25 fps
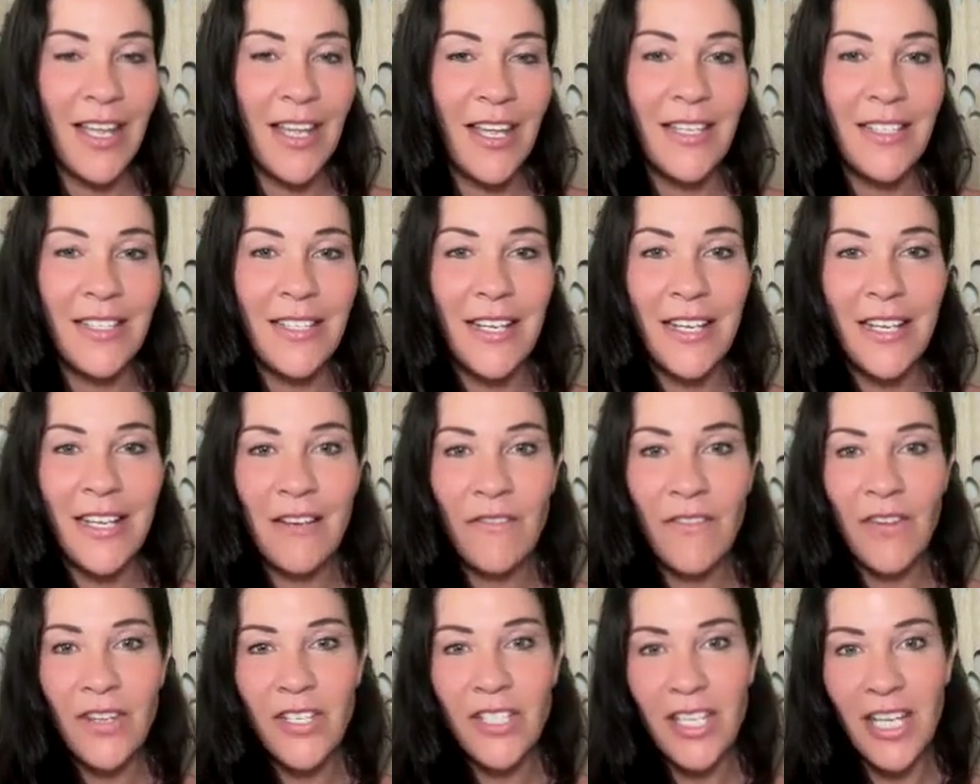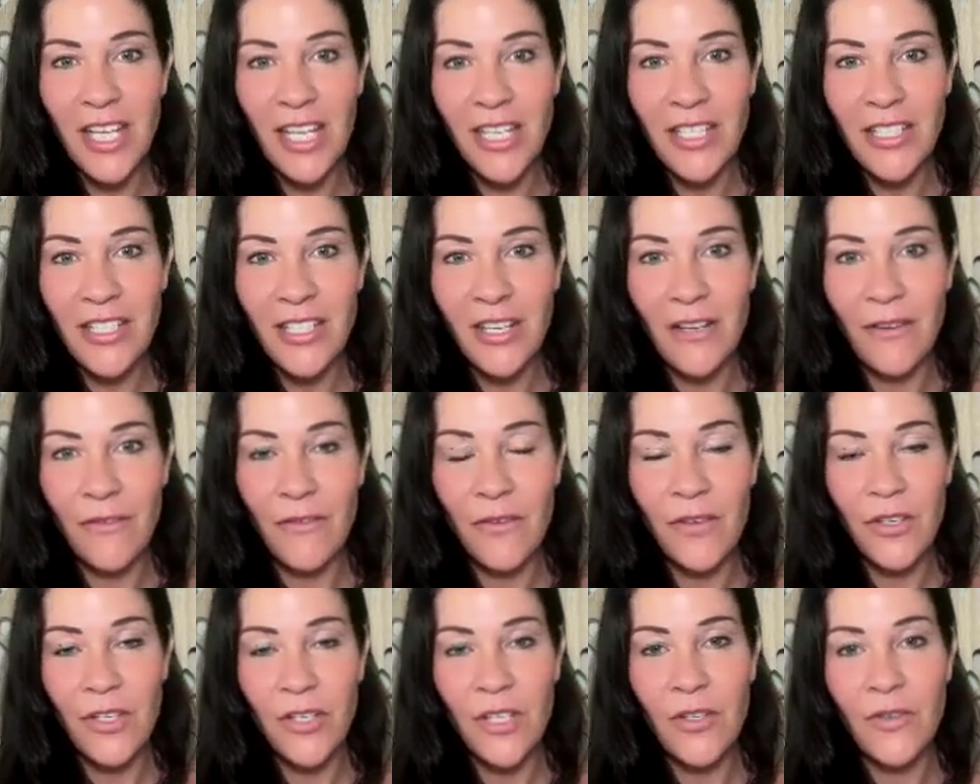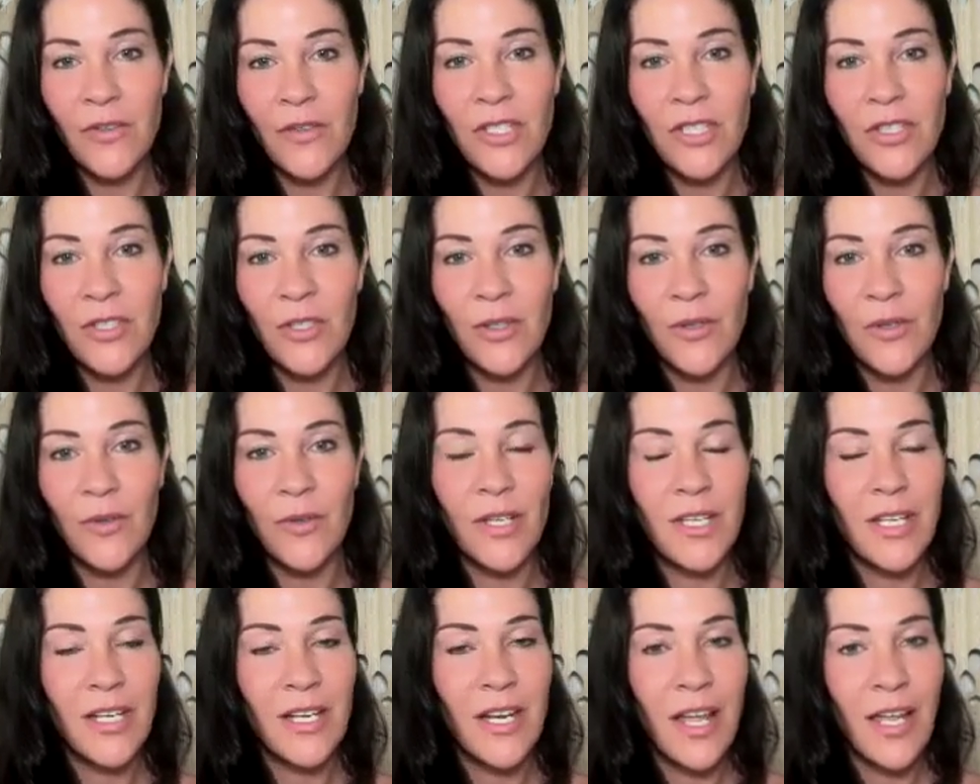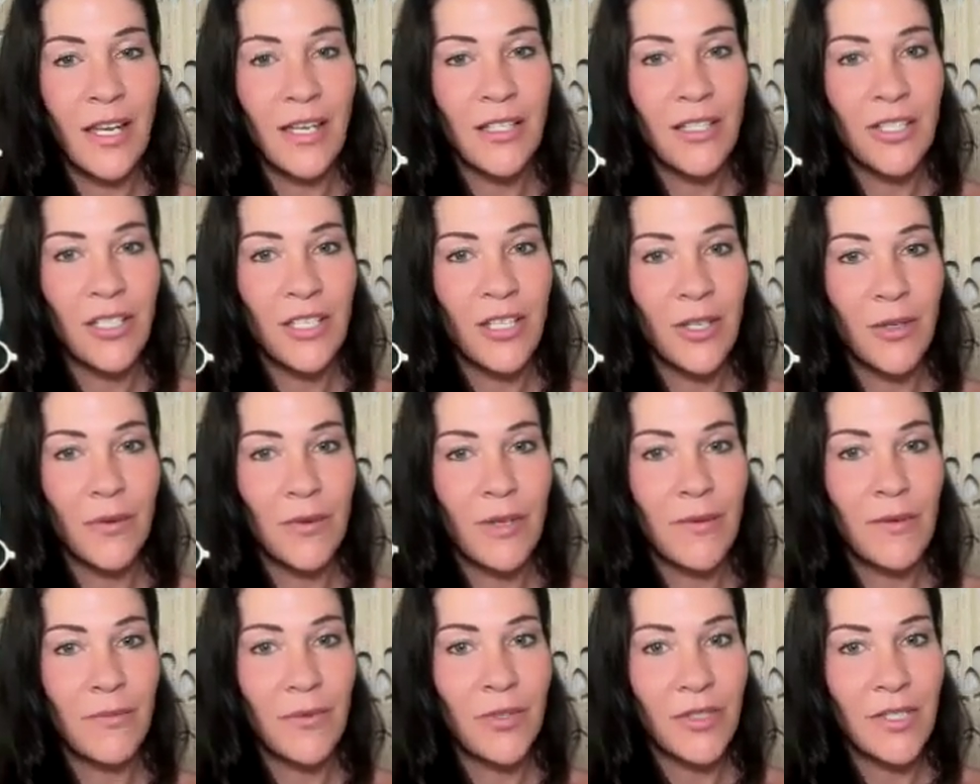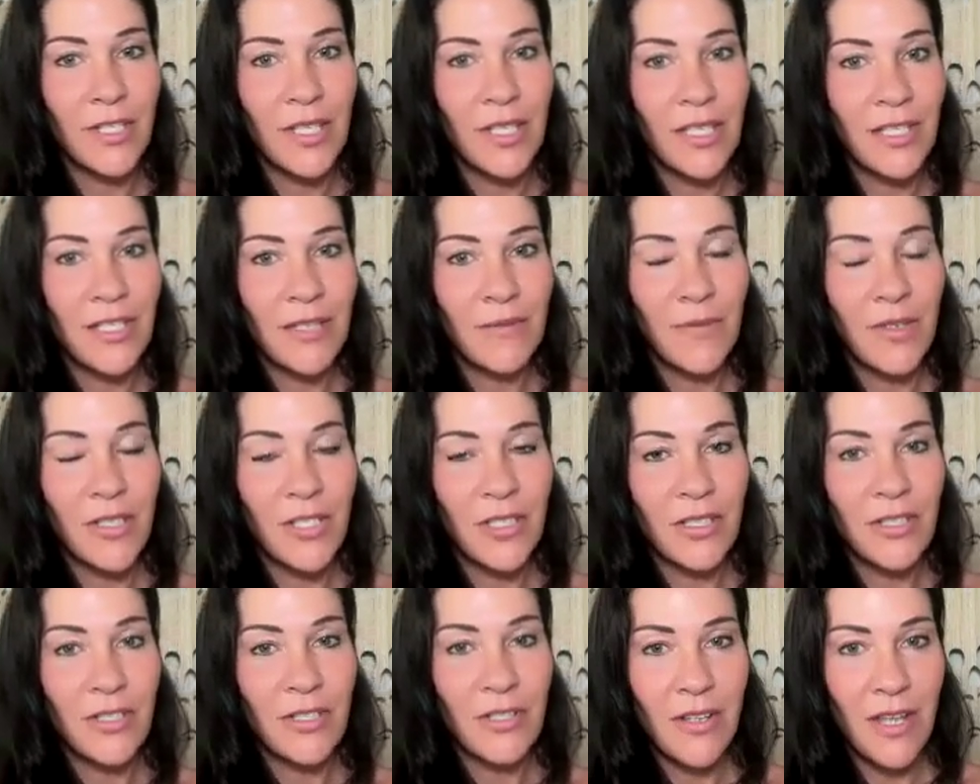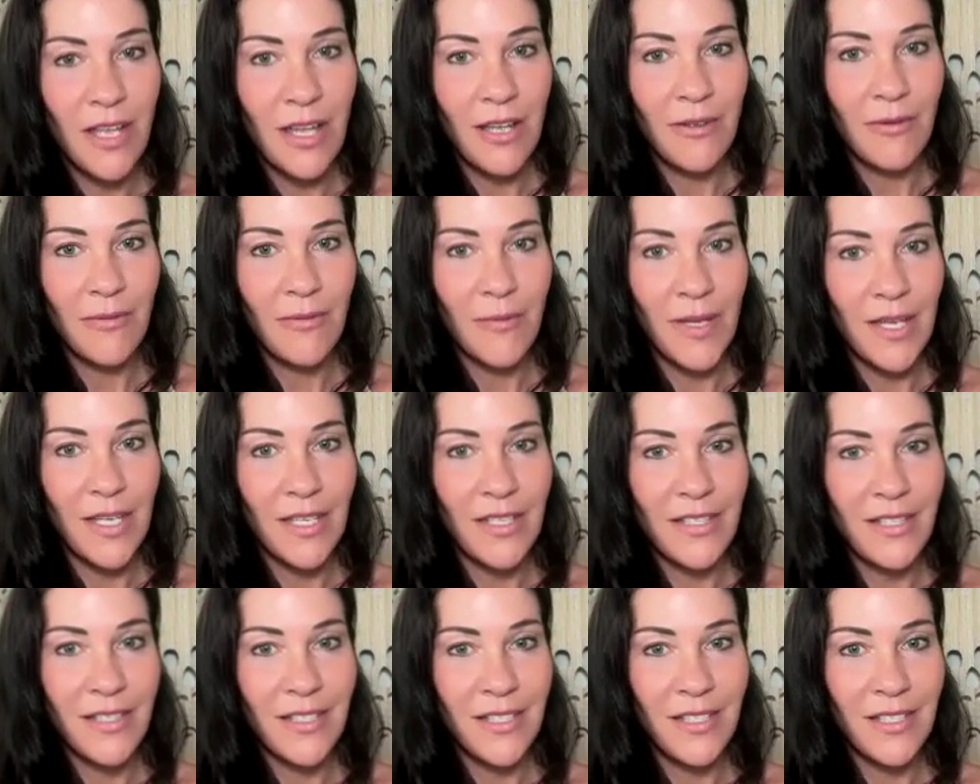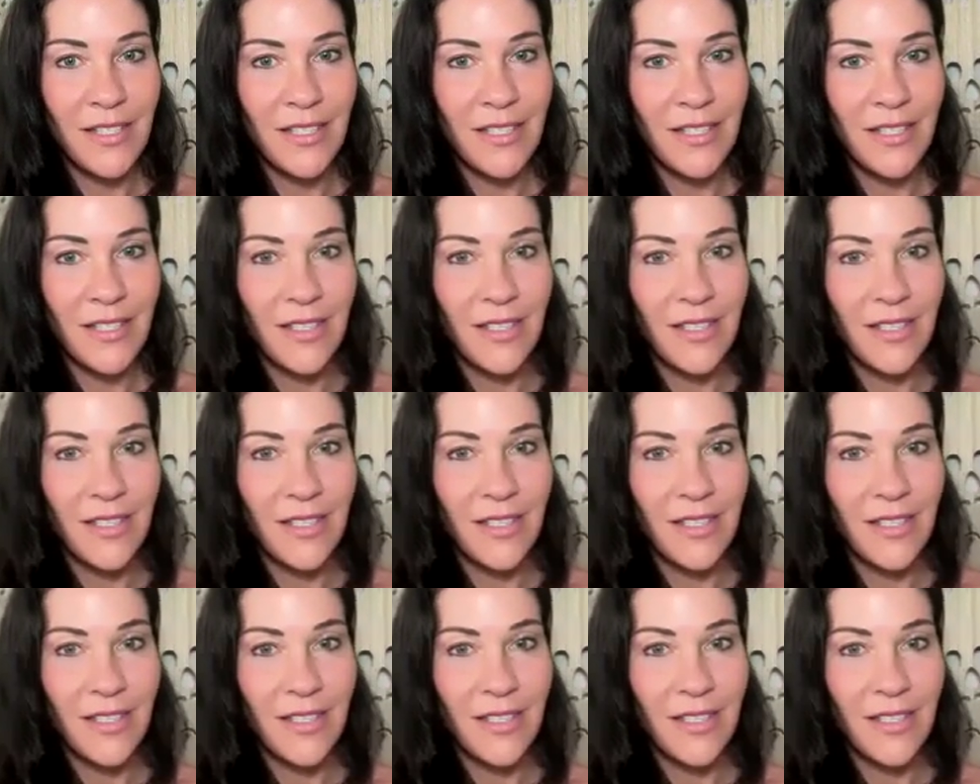It's an invitation for you to connect to a multidimensional element,